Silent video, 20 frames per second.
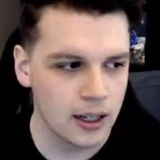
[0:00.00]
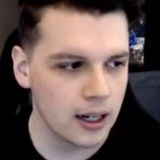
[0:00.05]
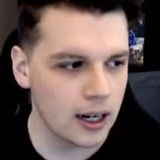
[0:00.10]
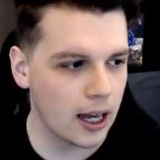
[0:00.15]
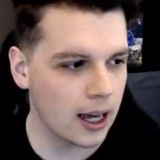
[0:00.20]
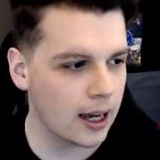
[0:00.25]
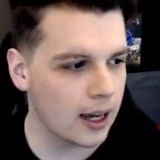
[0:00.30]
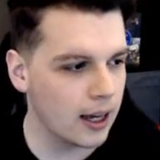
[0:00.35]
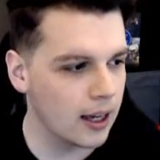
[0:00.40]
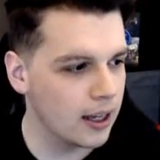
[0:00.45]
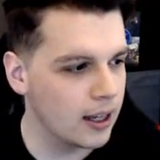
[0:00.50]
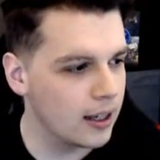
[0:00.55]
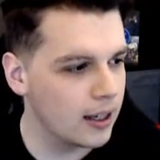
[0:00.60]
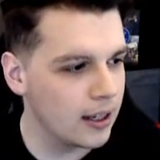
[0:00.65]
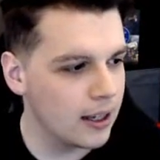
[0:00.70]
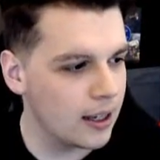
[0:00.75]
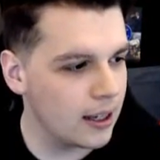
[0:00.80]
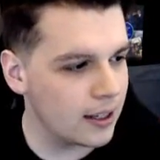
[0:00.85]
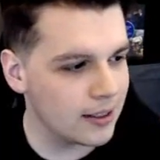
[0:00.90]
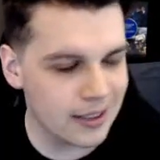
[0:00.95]
Like,
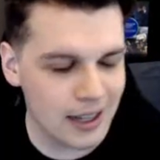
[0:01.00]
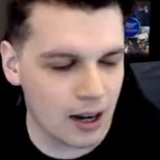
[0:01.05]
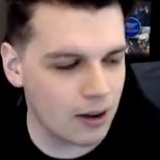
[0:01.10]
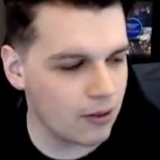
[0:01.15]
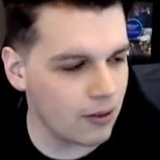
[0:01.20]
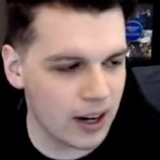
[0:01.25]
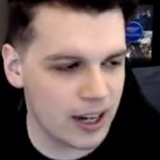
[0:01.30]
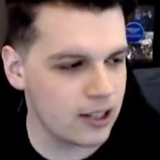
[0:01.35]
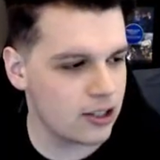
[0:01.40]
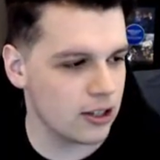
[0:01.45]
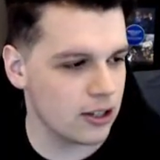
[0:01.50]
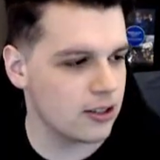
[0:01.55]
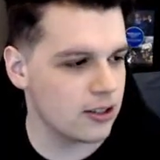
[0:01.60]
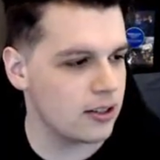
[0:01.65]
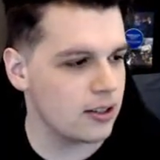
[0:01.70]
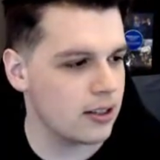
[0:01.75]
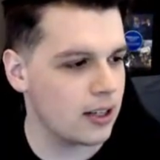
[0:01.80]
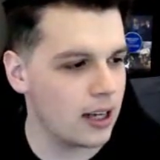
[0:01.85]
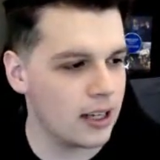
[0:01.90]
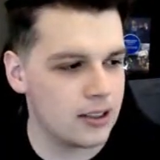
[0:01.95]
It's
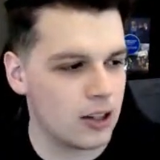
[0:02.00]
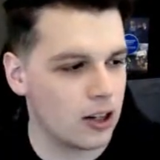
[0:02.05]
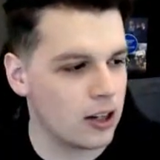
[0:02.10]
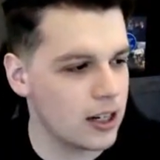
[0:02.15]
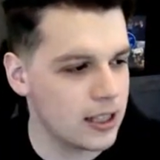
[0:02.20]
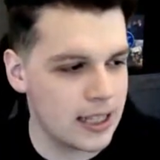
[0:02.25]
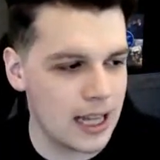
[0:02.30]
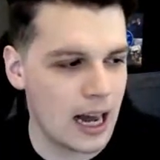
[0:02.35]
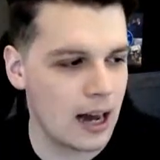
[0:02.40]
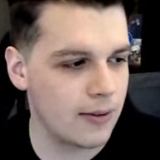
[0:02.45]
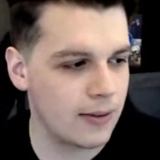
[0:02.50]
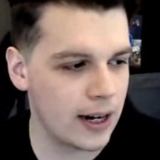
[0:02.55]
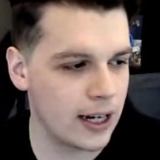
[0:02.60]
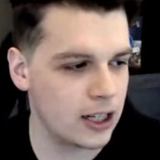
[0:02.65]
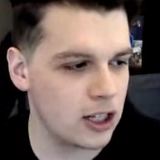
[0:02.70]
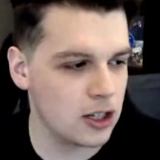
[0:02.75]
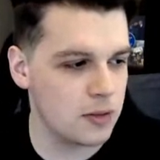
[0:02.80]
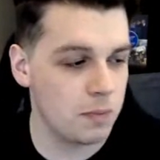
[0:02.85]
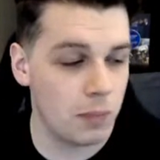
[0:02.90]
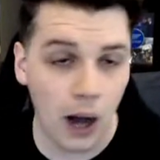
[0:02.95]
outrageous. It's honestly
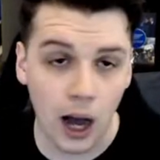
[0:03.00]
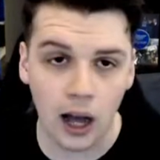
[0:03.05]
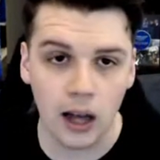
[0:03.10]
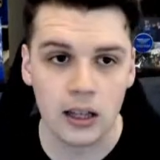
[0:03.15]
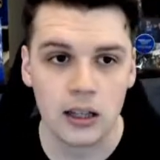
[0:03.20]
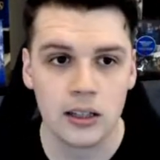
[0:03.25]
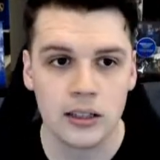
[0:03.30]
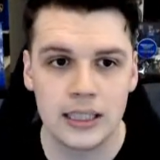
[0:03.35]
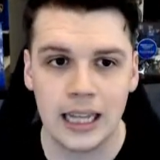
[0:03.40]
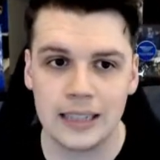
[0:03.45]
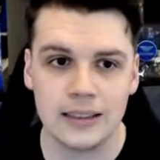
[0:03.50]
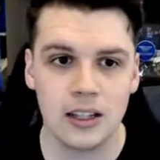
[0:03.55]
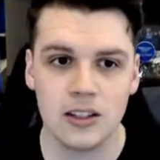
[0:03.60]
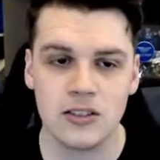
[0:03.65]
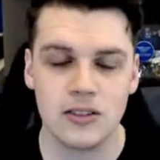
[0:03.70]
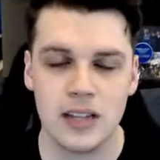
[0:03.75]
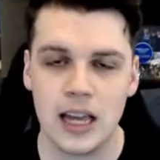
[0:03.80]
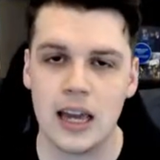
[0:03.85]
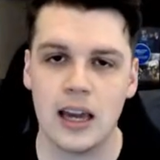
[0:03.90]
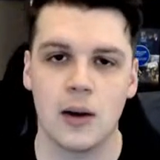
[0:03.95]
outrageous, but that
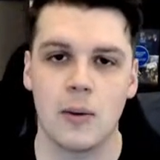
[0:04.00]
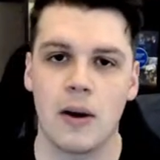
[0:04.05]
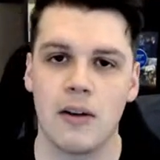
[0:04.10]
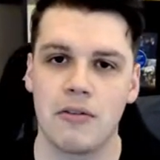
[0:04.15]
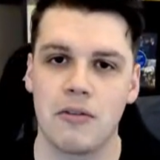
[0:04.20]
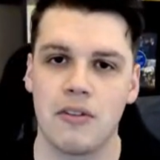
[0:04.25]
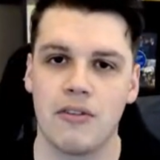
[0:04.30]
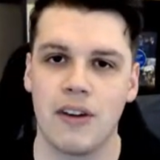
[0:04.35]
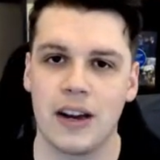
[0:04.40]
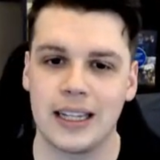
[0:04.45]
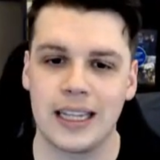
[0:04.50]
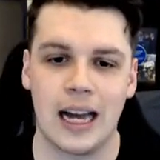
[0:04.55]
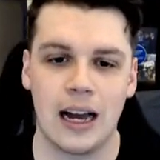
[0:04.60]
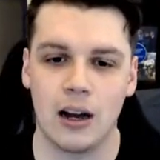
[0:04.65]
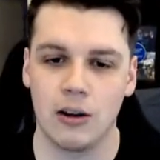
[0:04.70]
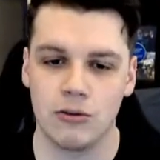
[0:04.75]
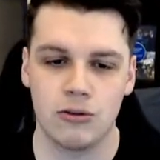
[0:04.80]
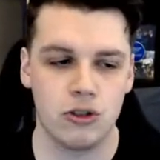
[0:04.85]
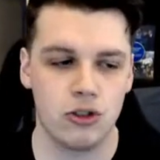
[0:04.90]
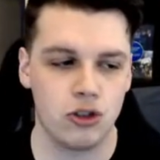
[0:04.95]
doesn't take away from the fact
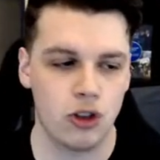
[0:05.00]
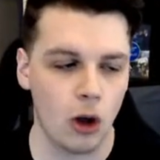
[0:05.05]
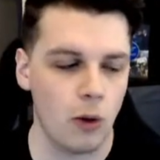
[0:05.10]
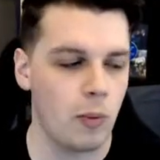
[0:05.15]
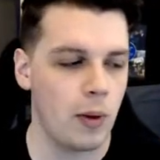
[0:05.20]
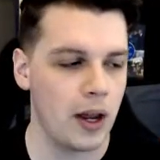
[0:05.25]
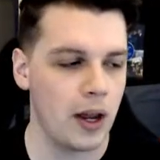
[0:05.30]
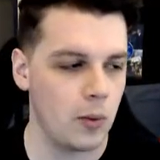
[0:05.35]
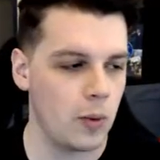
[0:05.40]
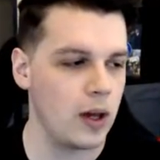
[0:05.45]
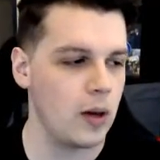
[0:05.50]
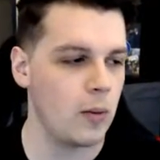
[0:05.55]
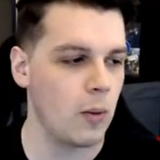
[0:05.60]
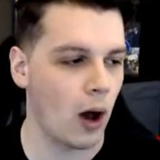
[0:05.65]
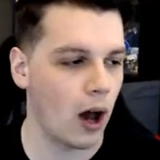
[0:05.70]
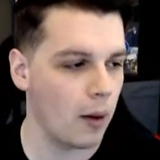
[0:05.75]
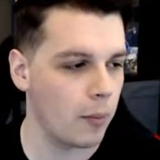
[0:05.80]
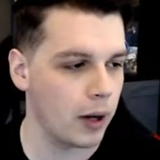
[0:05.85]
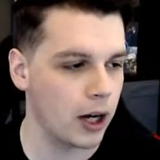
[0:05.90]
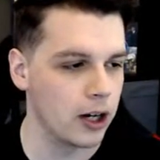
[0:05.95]
how stupid we
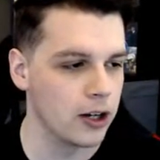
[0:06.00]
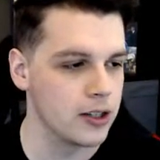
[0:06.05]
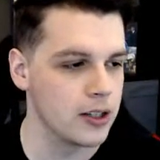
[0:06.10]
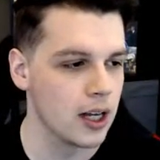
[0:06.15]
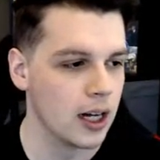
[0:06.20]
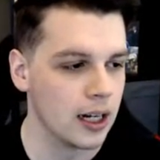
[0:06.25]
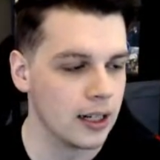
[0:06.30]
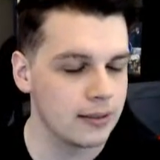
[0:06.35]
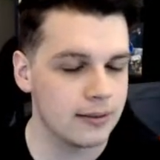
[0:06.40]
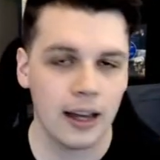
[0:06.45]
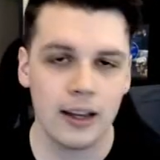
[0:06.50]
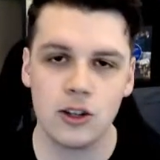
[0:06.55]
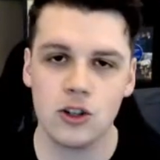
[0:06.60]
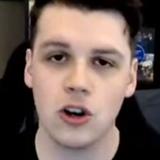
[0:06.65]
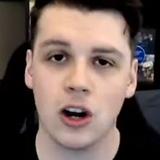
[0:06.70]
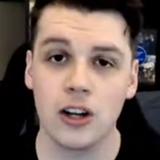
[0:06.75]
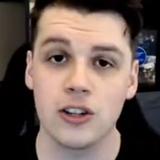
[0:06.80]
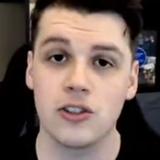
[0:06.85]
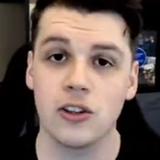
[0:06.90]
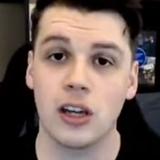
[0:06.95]
were, because they
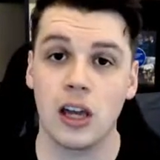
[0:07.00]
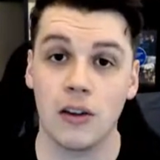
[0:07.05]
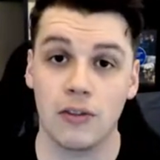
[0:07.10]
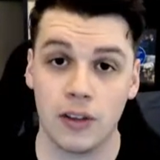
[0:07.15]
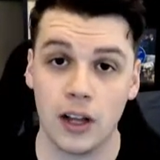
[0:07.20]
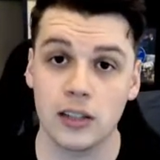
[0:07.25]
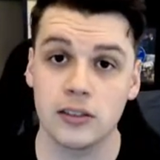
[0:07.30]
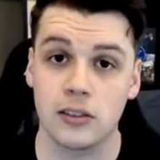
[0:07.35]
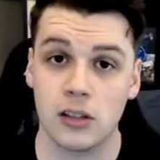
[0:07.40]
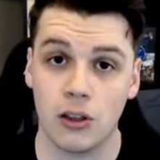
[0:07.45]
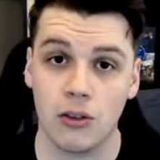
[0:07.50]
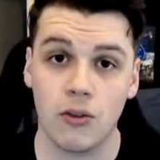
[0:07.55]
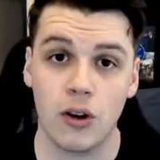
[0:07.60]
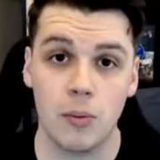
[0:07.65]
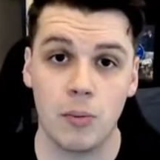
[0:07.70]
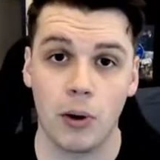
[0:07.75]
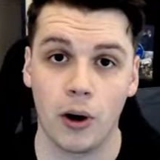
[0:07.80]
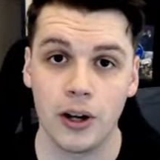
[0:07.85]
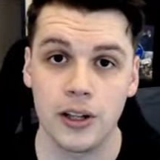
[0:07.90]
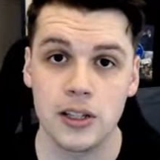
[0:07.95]
tried to gift us the
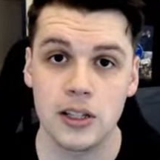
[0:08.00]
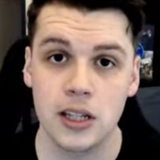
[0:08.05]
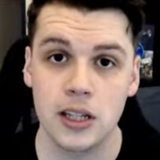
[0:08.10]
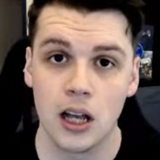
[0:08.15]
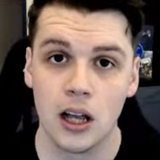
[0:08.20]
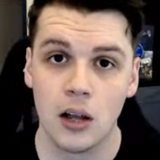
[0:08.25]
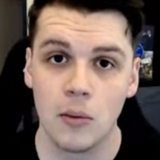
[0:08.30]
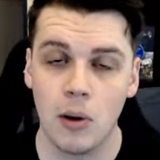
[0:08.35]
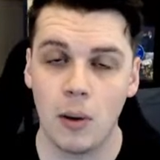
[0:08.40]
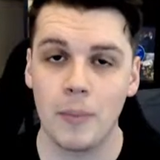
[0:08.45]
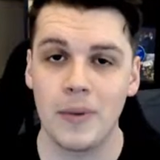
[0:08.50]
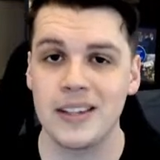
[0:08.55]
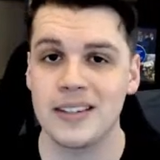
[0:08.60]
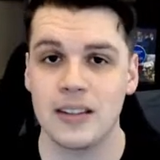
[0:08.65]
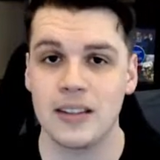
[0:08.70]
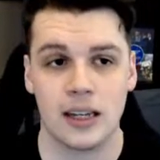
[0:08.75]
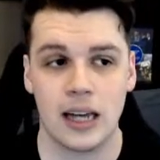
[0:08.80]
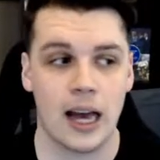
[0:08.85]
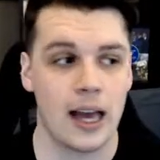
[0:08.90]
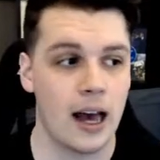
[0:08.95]
3 points, but
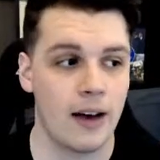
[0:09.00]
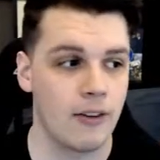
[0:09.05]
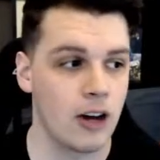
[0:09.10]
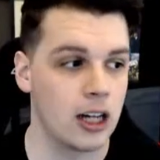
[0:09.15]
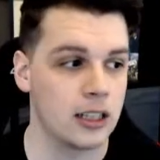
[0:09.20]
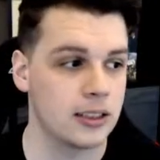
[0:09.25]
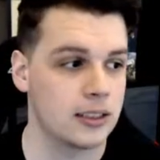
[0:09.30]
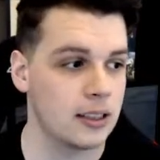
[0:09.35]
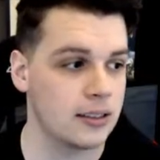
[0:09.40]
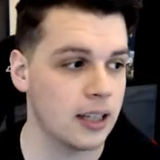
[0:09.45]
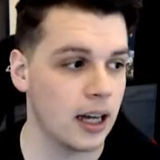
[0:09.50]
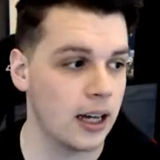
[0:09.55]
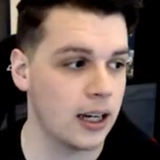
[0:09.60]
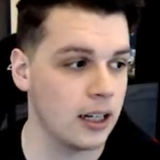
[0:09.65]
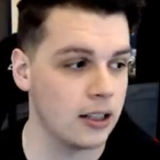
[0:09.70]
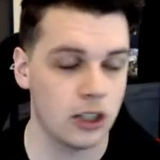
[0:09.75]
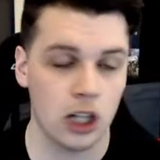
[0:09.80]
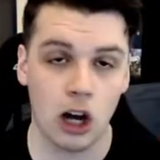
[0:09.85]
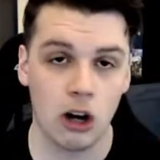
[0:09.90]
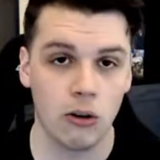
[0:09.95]
Mr. Kai Havertz
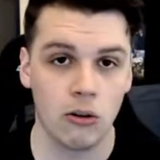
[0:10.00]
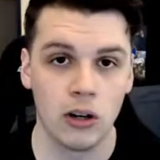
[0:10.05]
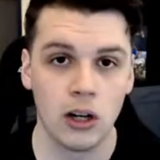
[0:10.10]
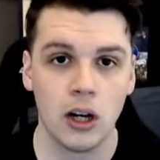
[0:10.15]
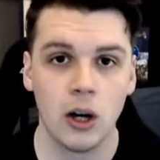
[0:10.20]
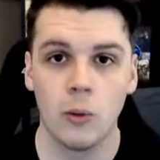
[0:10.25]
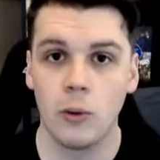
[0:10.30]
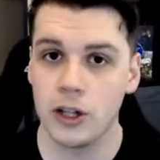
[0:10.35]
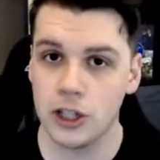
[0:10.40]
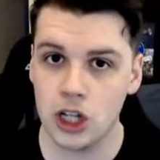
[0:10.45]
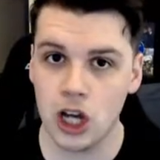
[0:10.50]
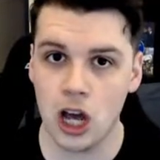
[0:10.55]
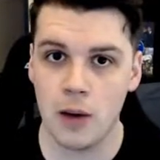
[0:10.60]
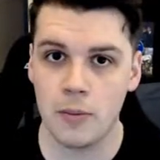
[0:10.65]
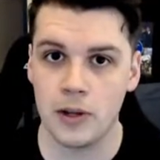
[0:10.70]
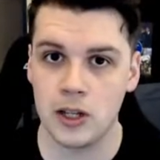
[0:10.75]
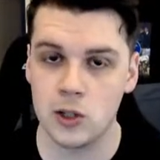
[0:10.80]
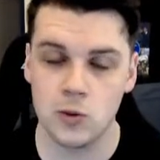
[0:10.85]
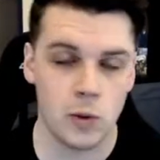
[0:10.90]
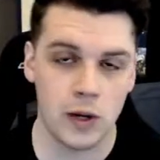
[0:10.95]
decided, no, we're
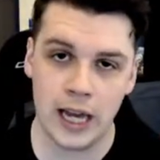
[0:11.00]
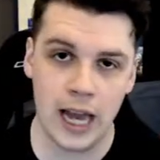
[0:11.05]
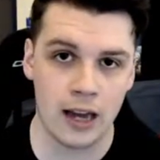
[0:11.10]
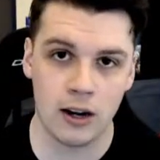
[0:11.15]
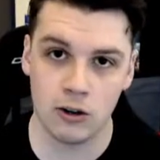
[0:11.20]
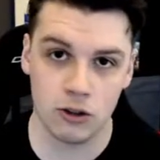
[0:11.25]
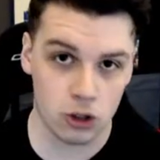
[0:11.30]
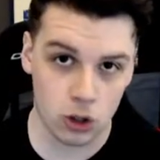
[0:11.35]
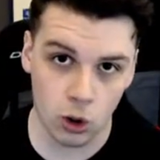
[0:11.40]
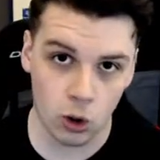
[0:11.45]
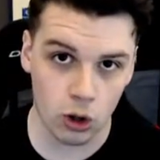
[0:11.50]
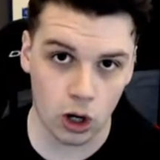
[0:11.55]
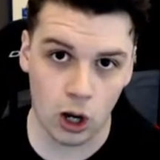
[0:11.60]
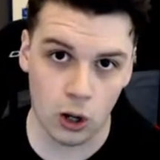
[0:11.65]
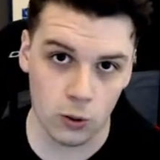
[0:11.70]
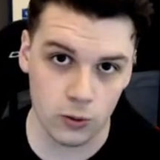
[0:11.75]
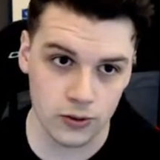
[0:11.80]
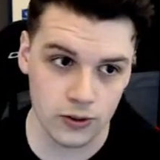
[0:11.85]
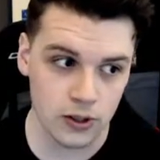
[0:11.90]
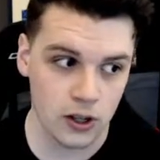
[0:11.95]
Germans, we cannot score
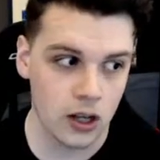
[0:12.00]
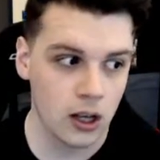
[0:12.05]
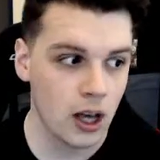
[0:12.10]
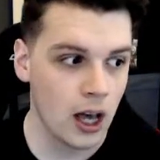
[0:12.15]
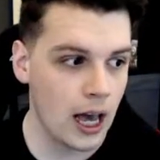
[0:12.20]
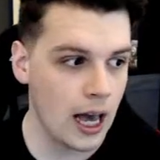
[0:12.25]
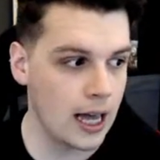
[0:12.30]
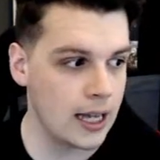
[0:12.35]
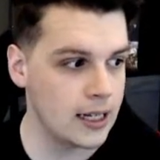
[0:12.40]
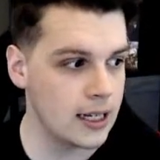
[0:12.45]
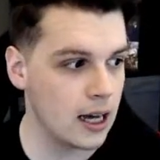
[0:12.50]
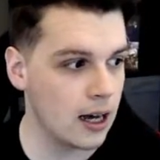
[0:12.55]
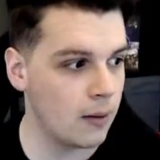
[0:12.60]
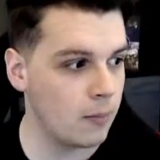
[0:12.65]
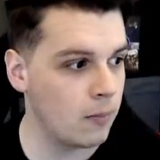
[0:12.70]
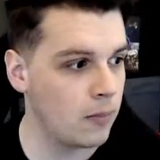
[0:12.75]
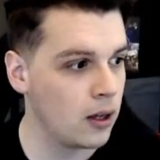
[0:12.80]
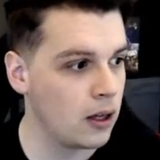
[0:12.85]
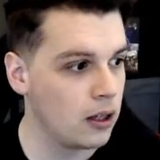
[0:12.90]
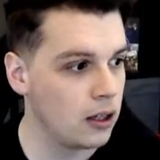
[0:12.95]
goals. And, then